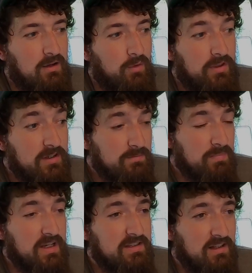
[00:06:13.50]
What this
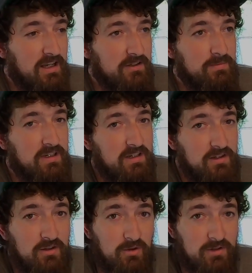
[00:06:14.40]
bus allows me to
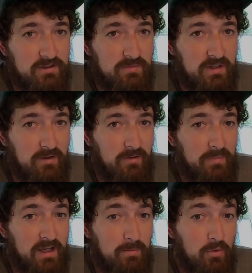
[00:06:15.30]
do is to be able to
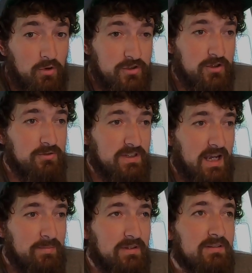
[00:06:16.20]
make more shows
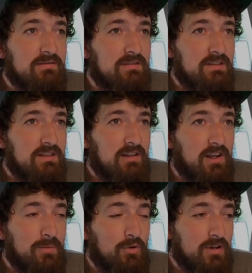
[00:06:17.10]
happen
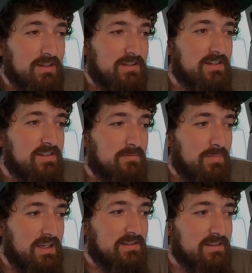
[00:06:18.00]
on a more consistent
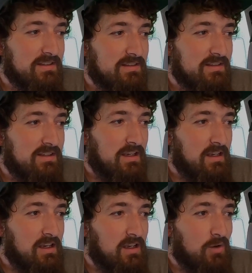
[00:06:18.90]
basis,
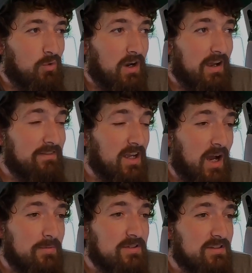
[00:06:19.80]
where I have the
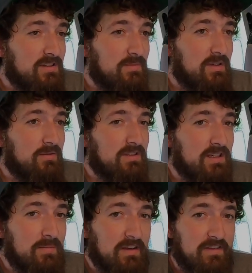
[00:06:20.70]
option to be able to
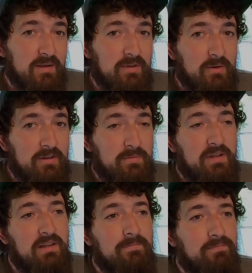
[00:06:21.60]
take my family with
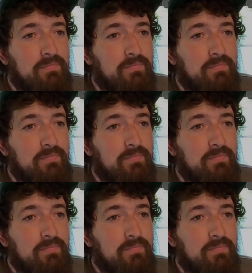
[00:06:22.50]
me,